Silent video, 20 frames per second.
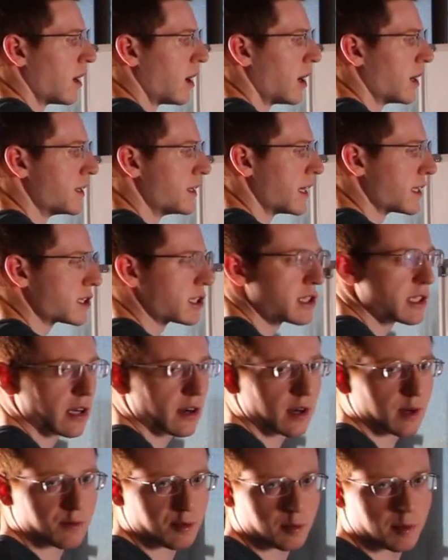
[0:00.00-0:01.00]

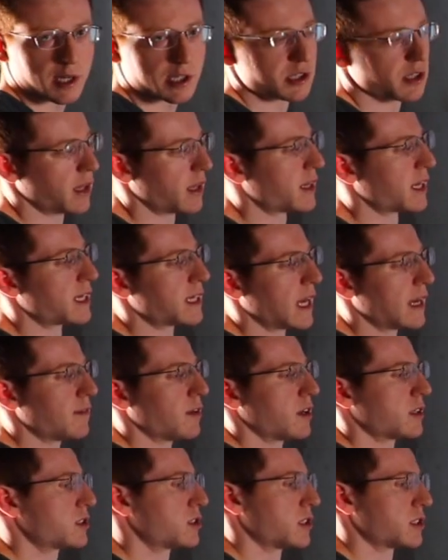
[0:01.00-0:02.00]
unnecessary information that they
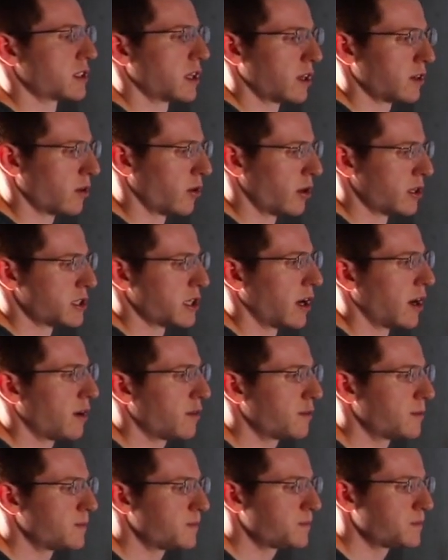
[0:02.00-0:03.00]
gave us just to throw us
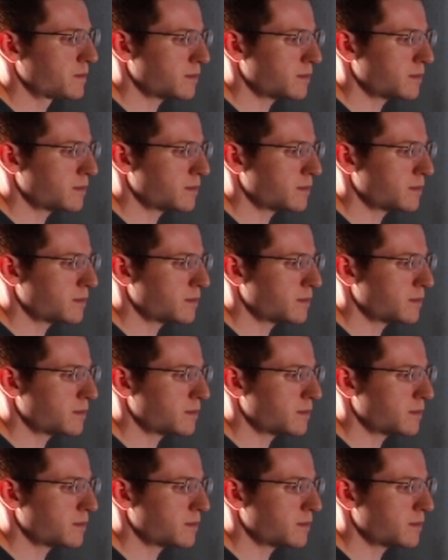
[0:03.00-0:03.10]
off.